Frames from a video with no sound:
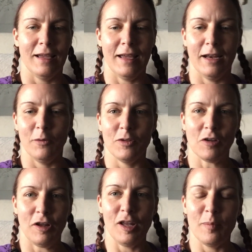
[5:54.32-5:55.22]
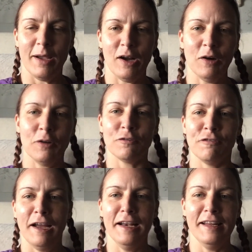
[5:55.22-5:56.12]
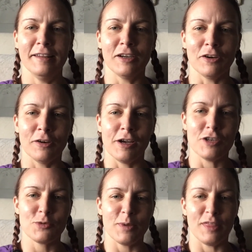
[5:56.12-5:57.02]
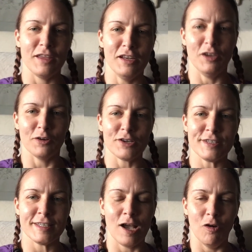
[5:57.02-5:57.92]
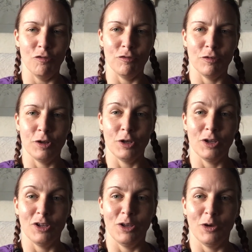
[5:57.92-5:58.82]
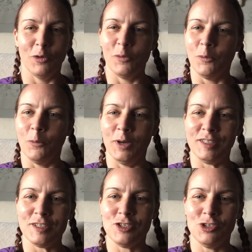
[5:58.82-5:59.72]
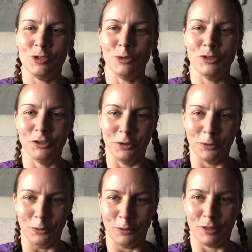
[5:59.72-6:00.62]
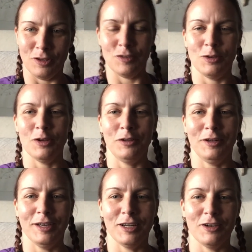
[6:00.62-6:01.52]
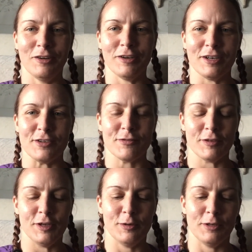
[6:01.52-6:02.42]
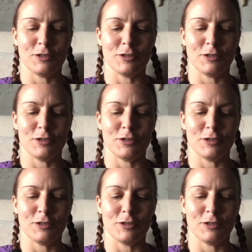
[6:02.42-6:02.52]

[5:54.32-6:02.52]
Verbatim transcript: And it was all about finding the courage within yourself. What did you do that took a lot of courage for you to